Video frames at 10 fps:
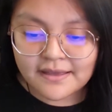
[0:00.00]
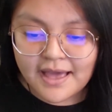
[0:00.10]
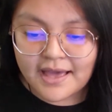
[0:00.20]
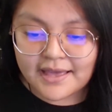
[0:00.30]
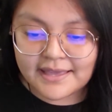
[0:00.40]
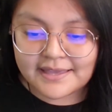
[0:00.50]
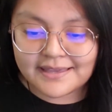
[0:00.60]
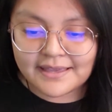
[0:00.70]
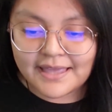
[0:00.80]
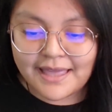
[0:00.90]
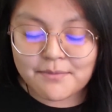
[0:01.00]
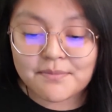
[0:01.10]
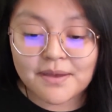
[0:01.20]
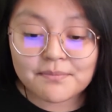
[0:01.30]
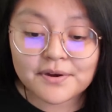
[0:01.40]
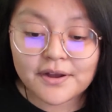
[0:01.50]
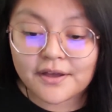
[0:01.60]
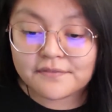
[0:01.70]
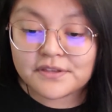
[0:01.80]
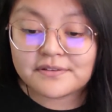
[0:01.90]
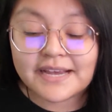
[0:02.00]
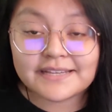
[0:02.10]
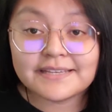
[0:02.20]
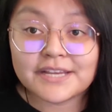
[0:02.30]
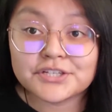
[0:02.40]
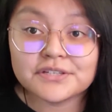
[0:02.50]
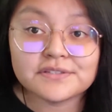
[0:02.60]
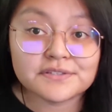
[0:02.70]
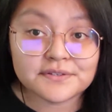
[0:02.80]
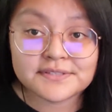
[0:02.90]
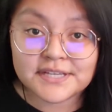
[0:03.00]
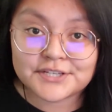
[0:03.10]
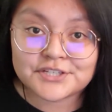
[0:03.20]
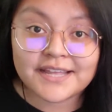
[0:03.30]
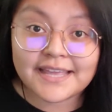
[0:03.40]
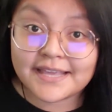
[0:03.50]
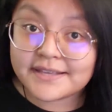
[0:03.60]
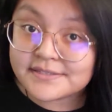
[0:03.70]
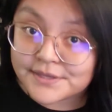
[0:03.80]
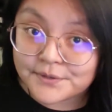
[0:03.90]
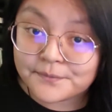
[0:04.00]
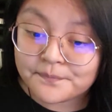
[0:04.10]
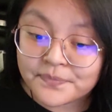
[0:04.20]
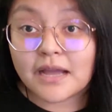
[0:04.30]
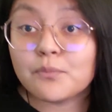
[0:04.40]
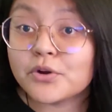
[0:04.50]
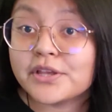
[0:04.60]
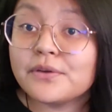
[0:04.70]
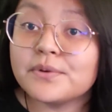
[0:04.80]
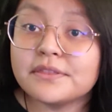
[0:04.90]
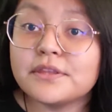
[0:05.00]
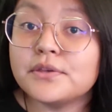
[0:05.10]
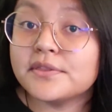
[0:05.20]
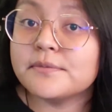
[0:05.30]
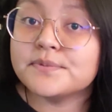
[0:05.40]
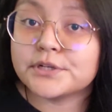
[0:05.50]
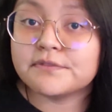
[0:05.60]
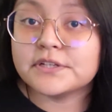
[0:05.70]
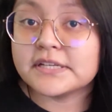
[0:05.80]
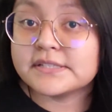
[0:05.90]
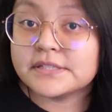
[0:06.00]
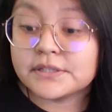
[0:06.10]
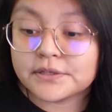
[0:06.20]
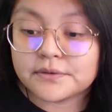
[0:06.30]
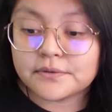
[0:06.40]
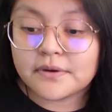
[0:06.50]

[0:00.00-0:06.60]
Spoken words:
I am a member of the United Nations Association at ASU. I'm working with the youth observer, Dustin Liu,